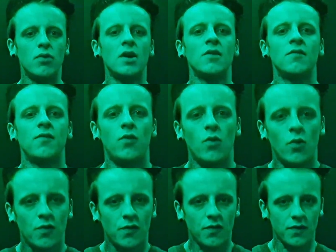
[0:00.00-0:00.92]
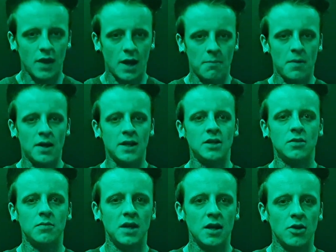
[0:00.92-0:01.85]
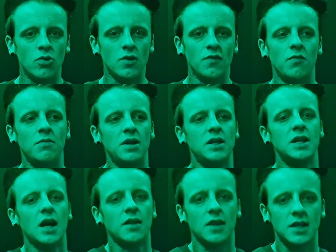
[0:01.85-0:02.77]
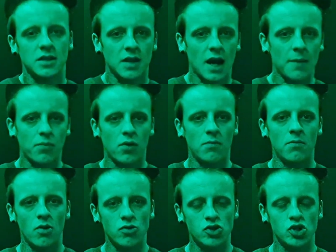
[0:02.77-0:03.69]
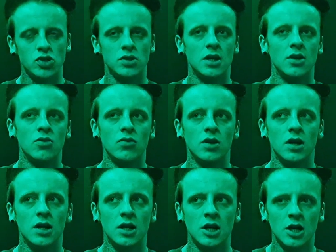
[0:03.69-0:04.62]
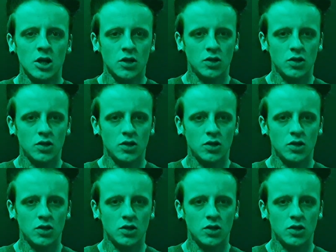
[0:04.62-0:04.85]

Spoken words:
bring forth that money to me, in order for me to get that promotion, in order